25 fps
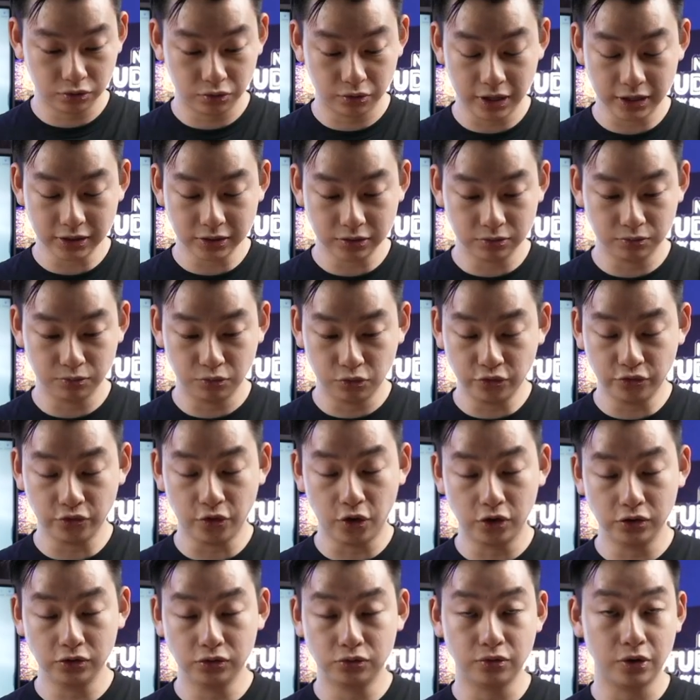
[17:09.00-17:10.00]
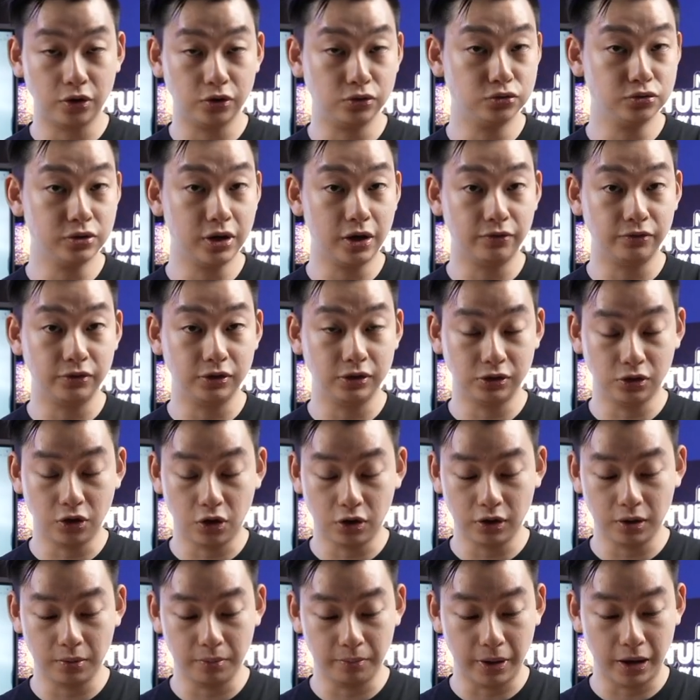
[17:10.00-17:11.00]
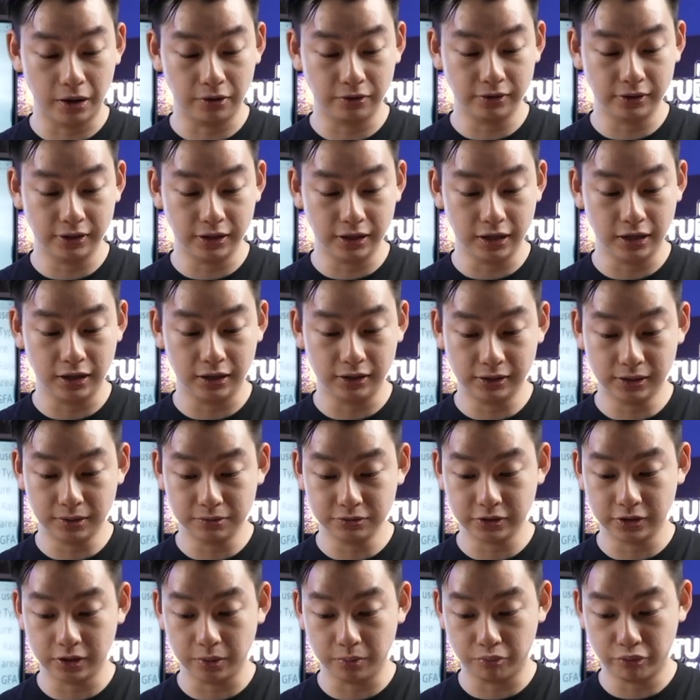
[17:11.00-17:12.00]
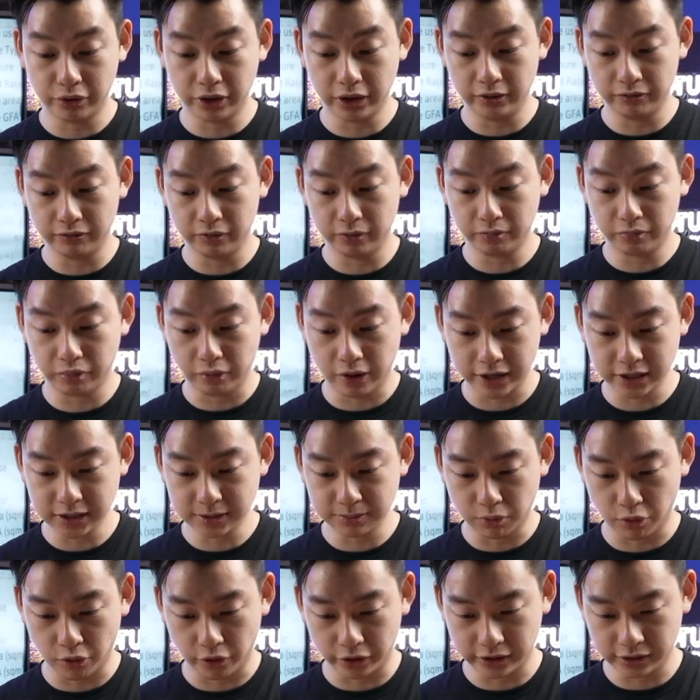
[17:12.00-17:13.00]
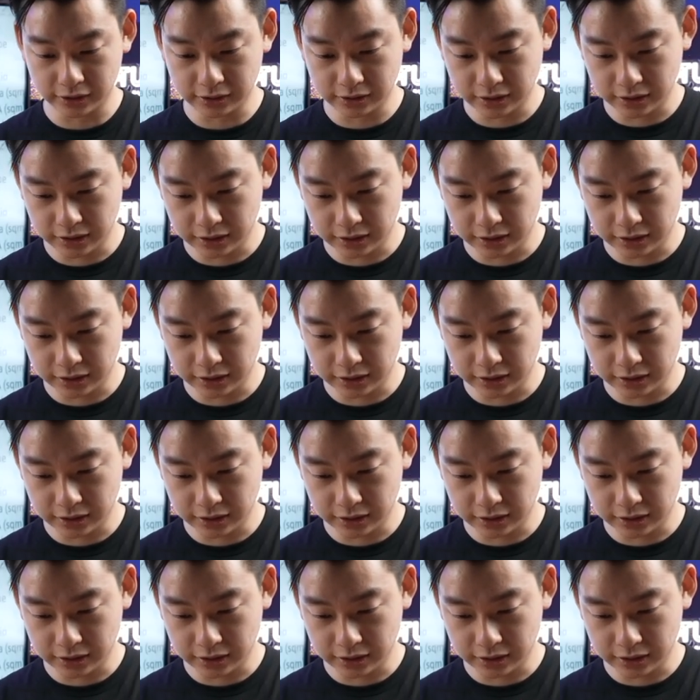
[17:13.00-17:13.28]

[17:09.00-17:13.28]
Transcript: let's move on to also have a talk about in terms of the break-even price point.